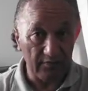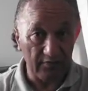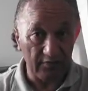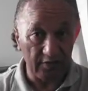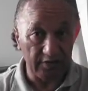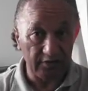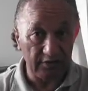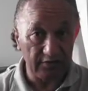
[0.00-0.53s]

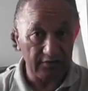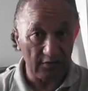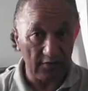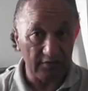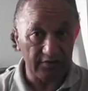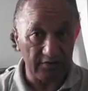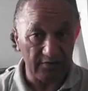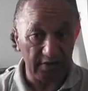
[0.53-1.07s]
When you
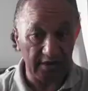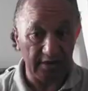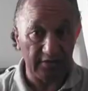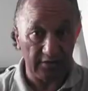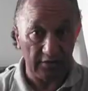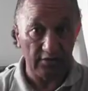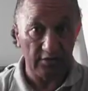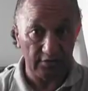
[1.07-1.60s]
talk to me,
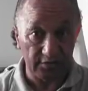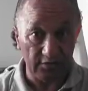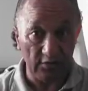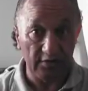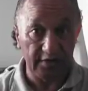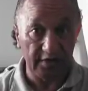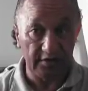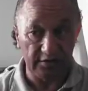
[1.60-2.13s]
you are
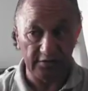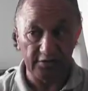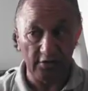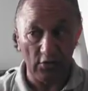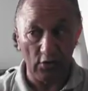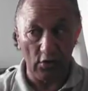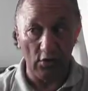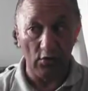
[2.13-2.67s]
talking to the
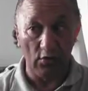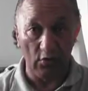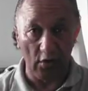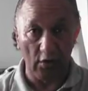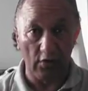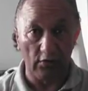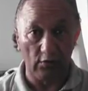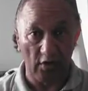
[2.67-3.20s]
whole
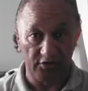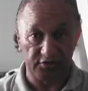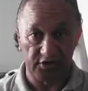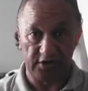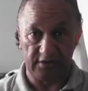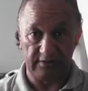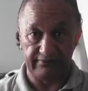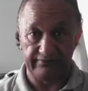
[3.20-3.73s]
world watching.